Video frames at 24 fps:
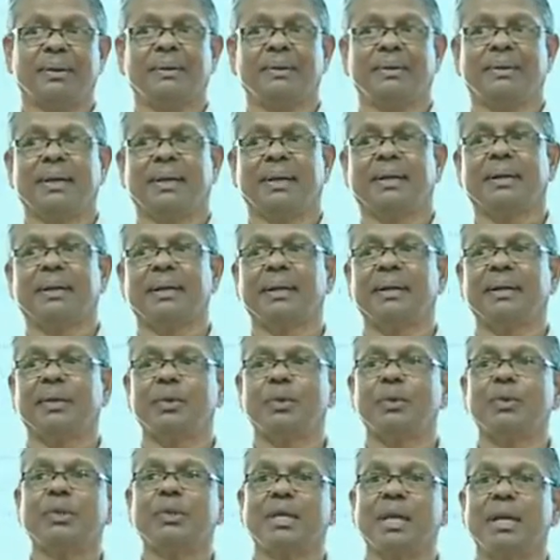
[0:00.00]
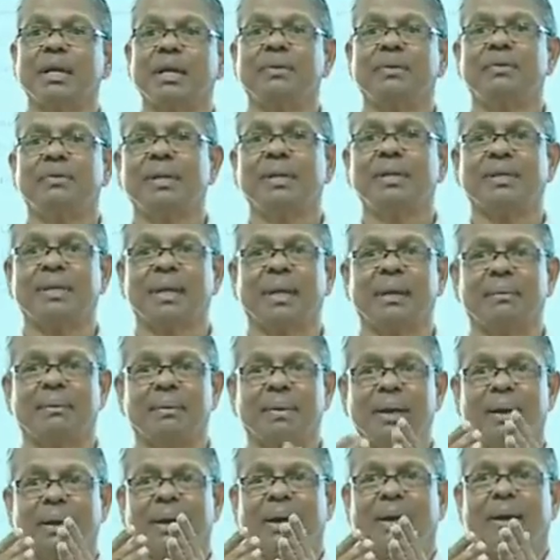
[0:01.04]
general usage, we say
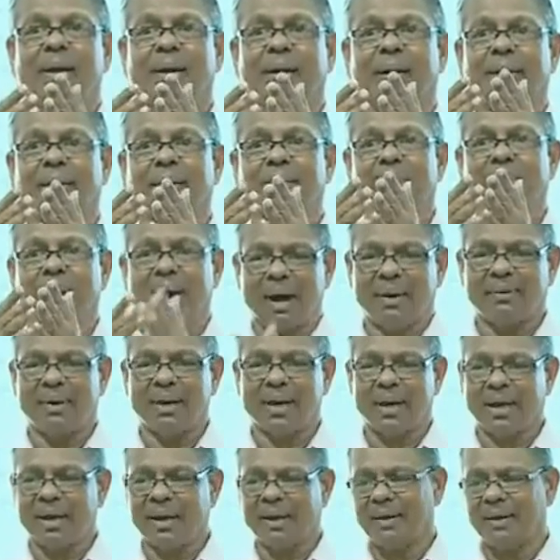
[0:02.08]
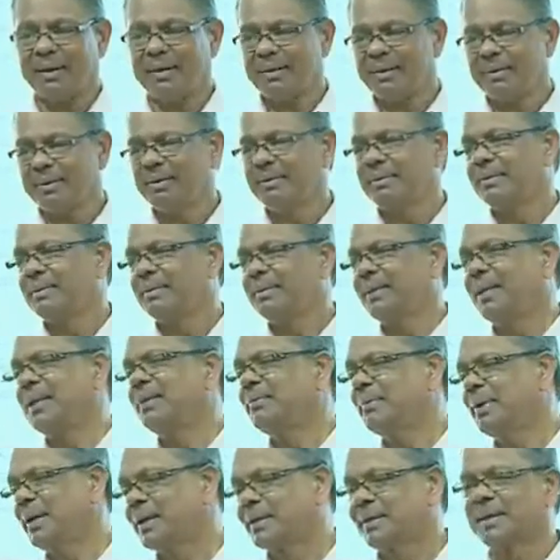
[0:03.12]
bhavana, then
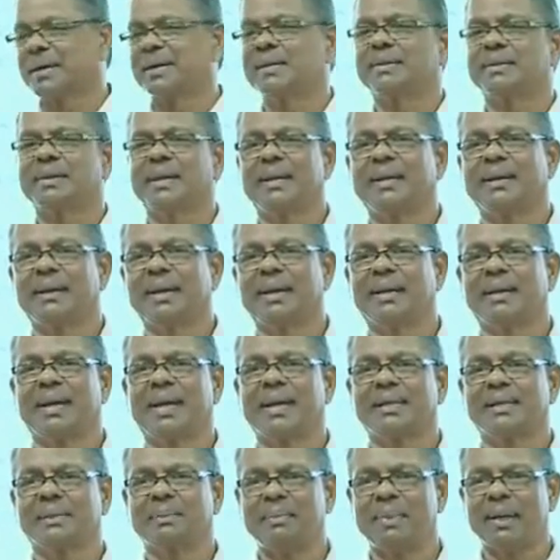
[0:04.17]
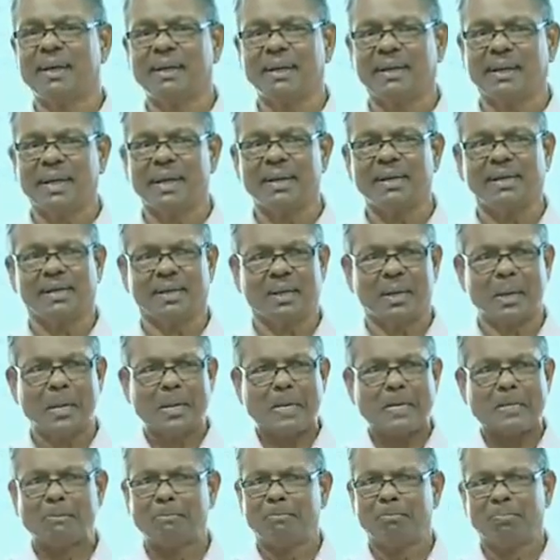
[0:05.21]
we translate it as meditation.
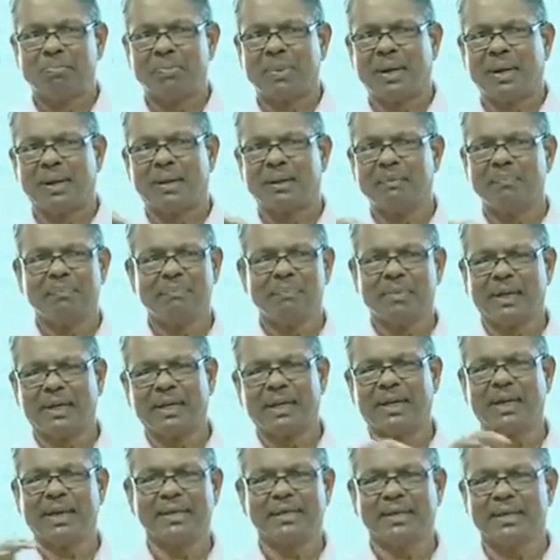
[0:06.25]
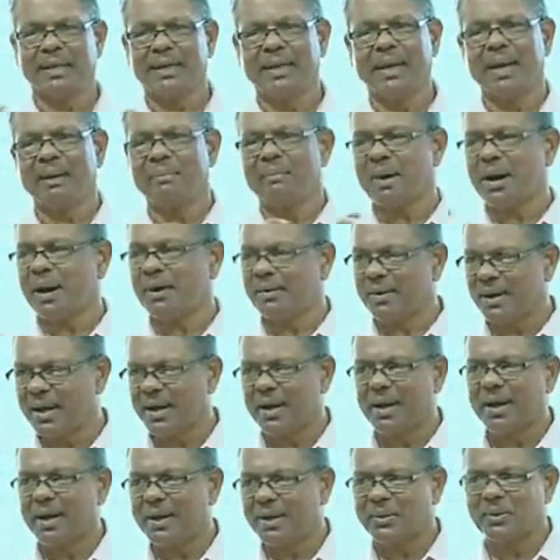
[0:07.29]
But meditation and
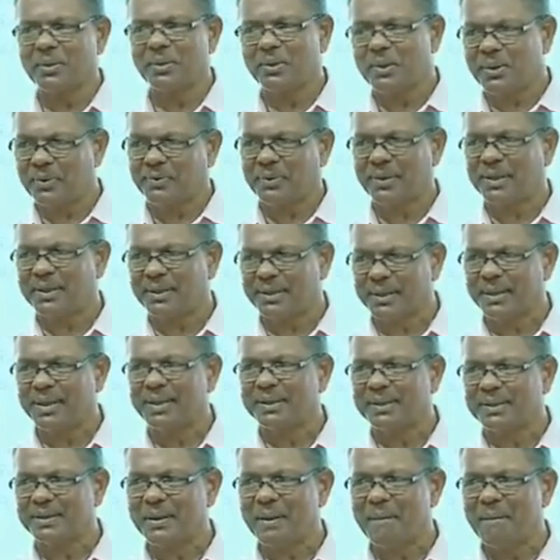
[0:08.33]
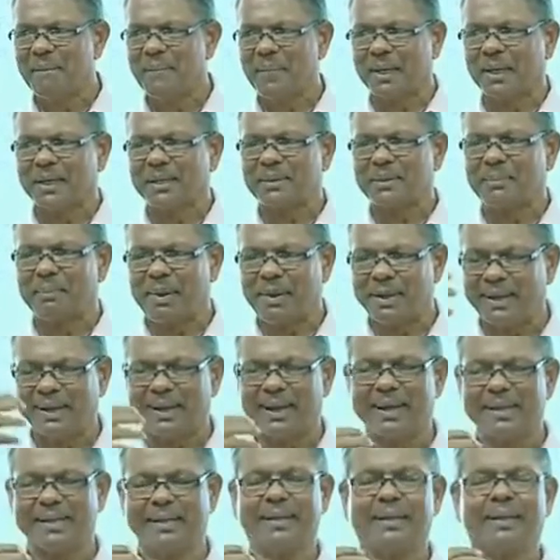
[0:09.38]
bhavana are 2 different things. Because
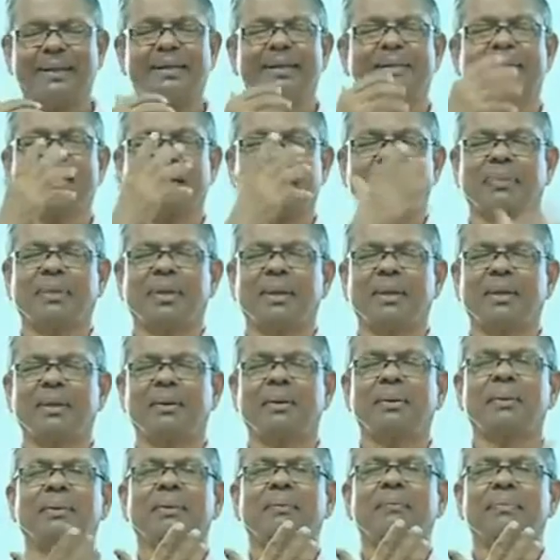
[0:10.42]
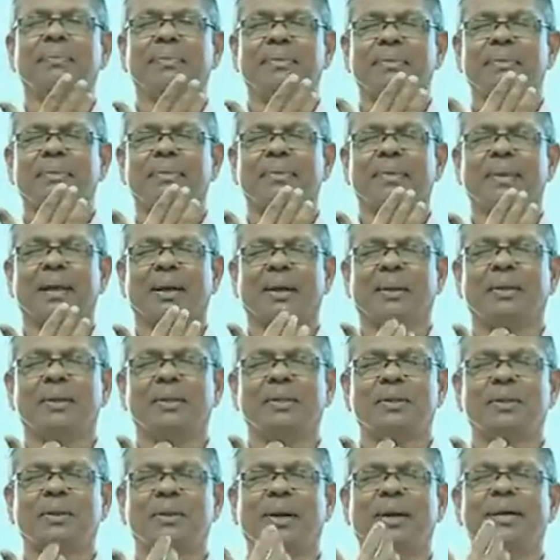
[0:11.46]
meditation is something you
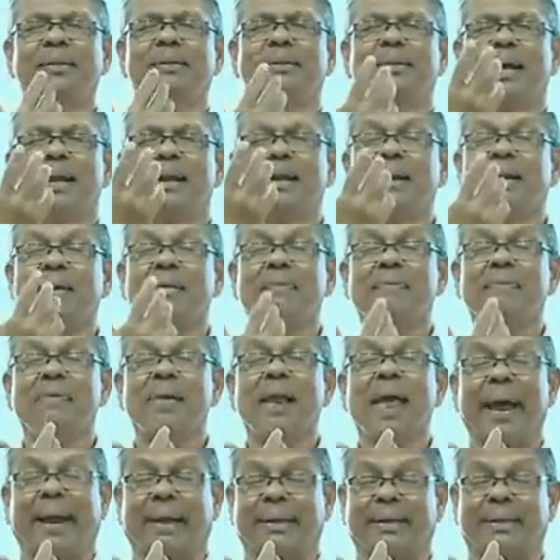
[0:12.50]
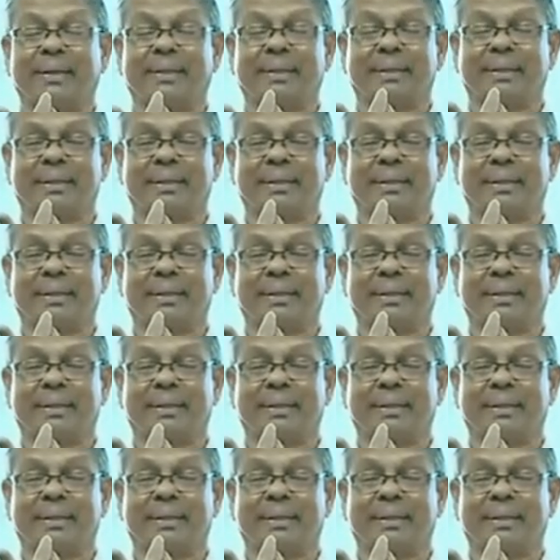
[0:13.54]
close your eyes and reflect.